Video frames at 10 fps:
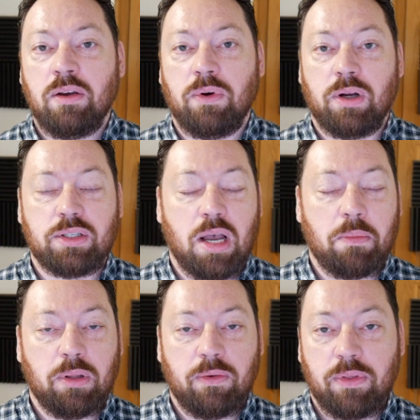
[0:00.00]
For
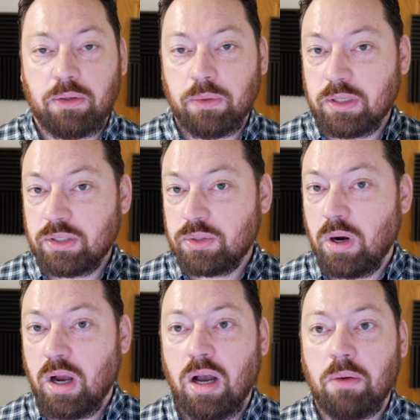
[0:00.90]
example, if they're doing
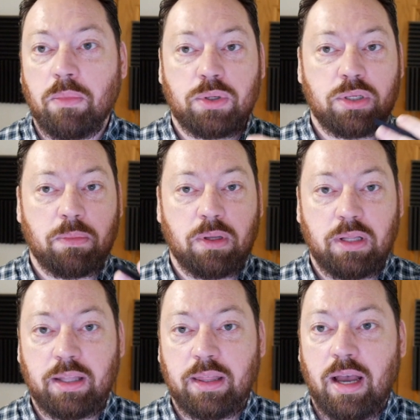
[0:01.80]
Scrum or something
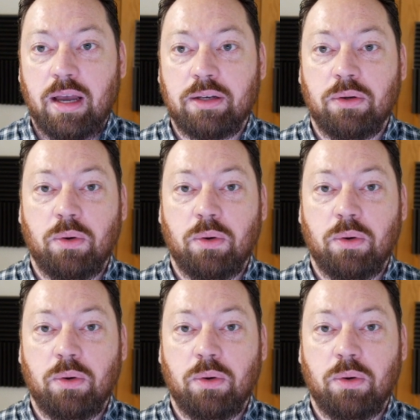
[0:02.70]
like that,